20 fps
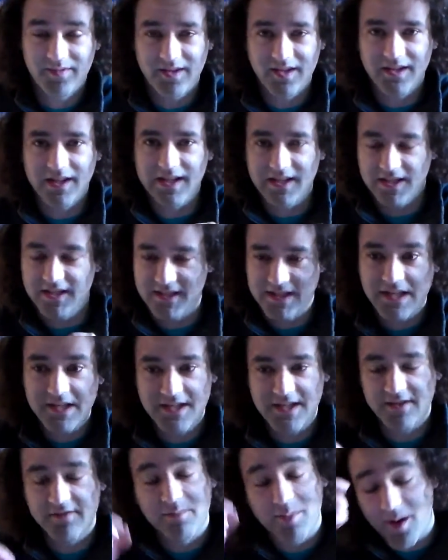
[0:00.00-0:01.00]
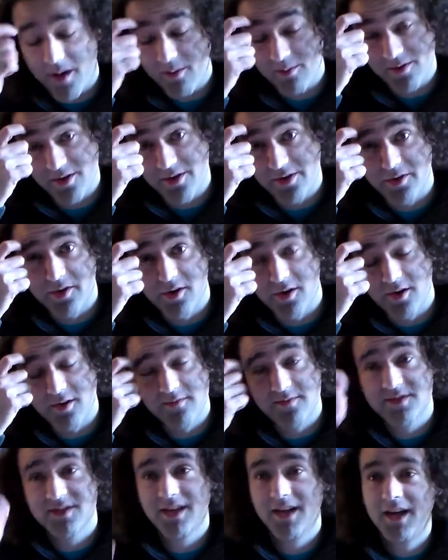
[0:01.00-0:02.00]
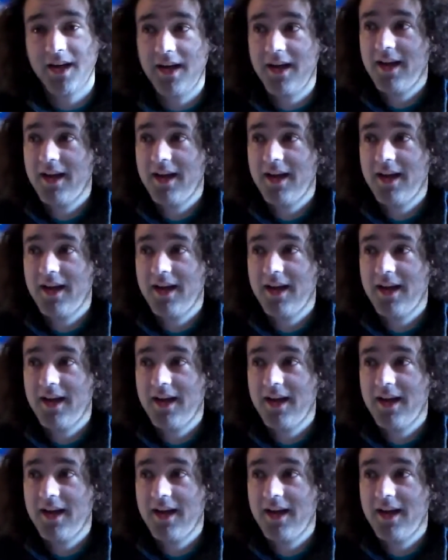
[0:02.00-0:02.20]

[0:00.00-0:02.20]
like the sensitive part with all the nerves.